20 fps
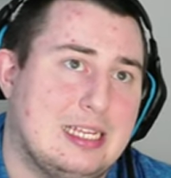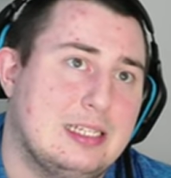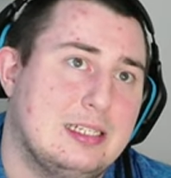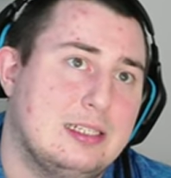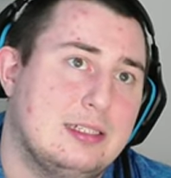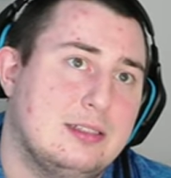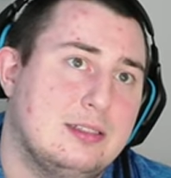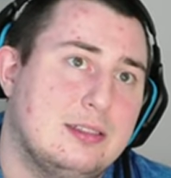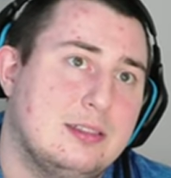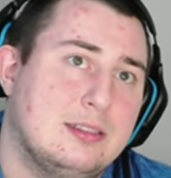
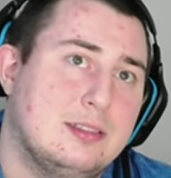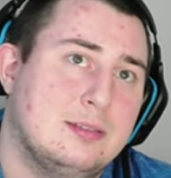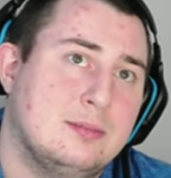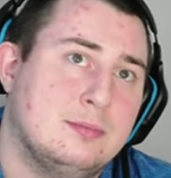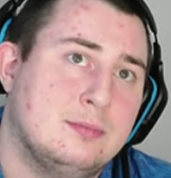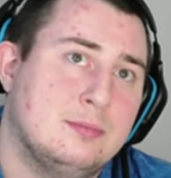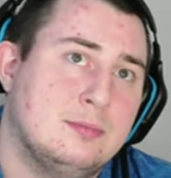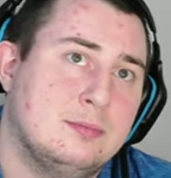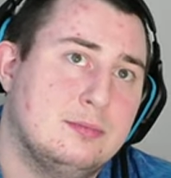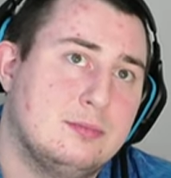
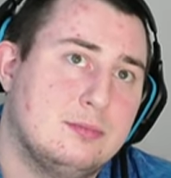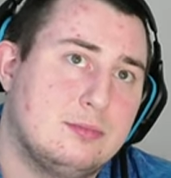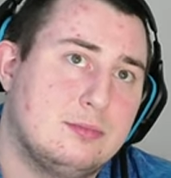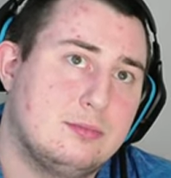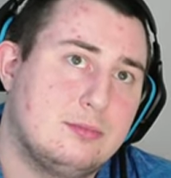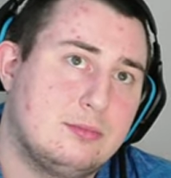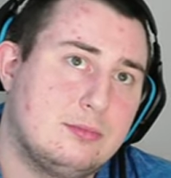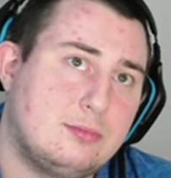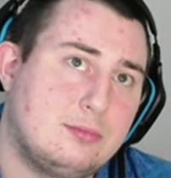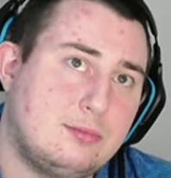
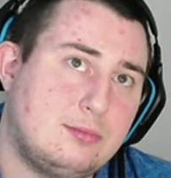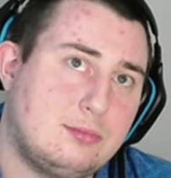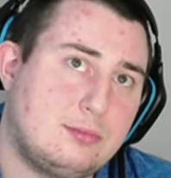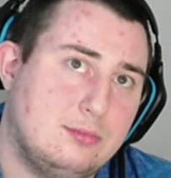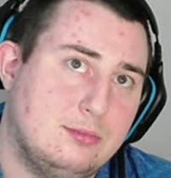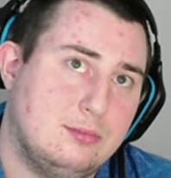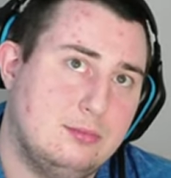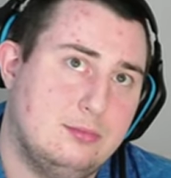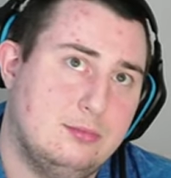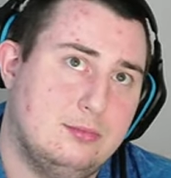
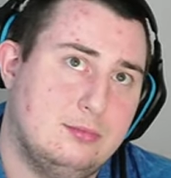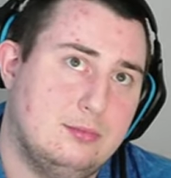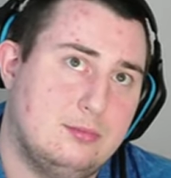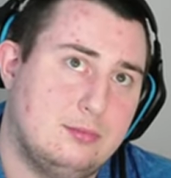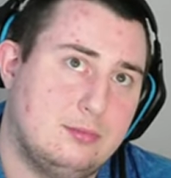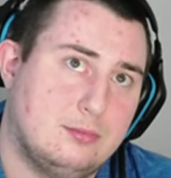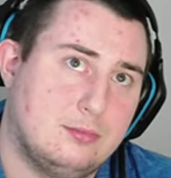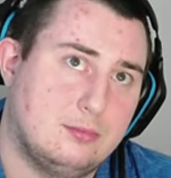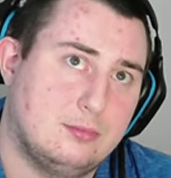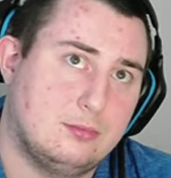
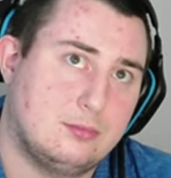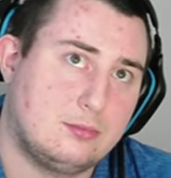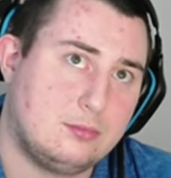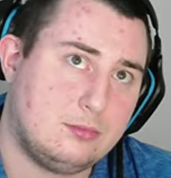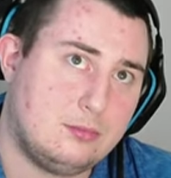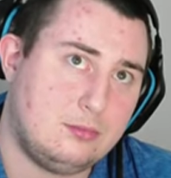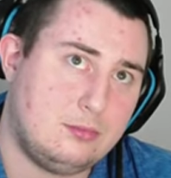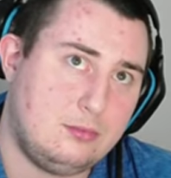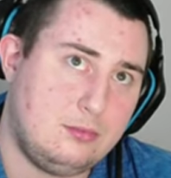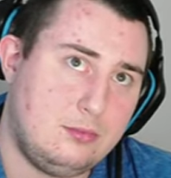
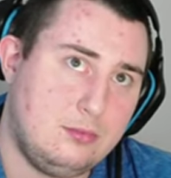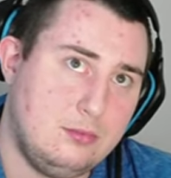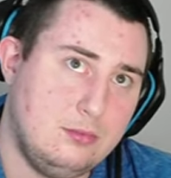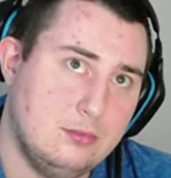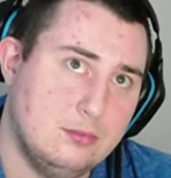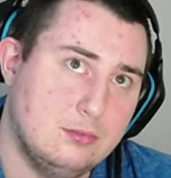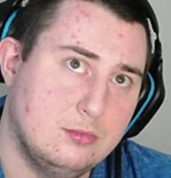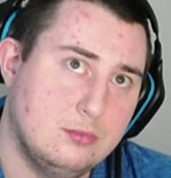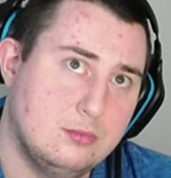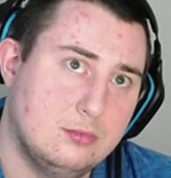
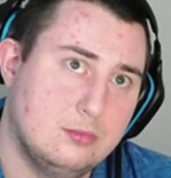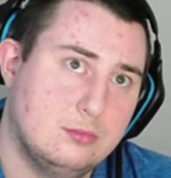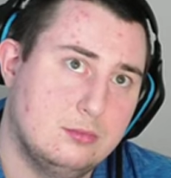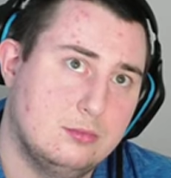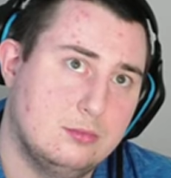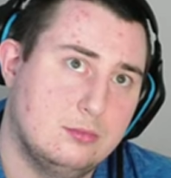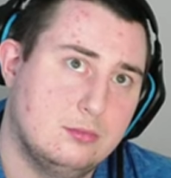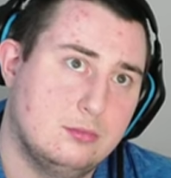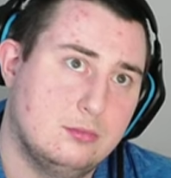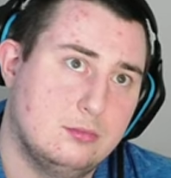
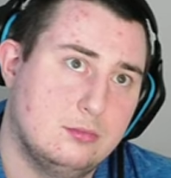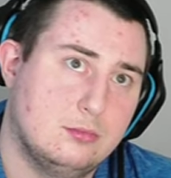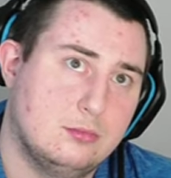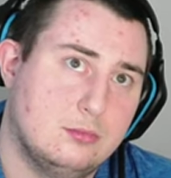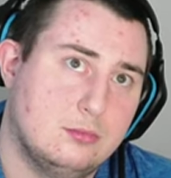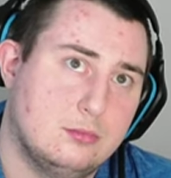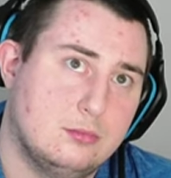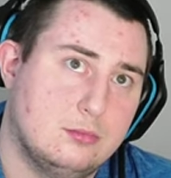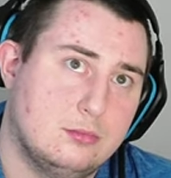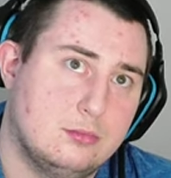
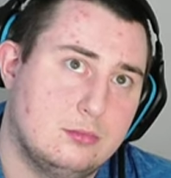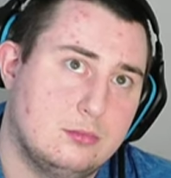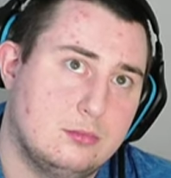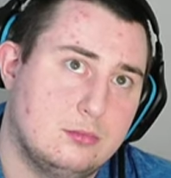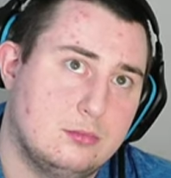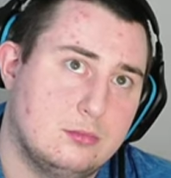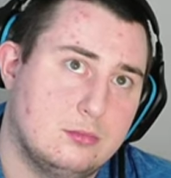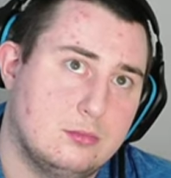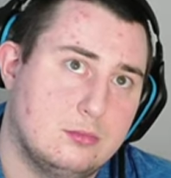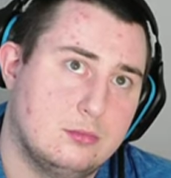
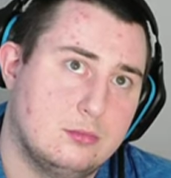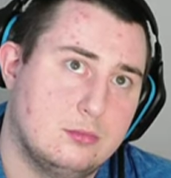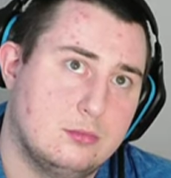Nobody speaks.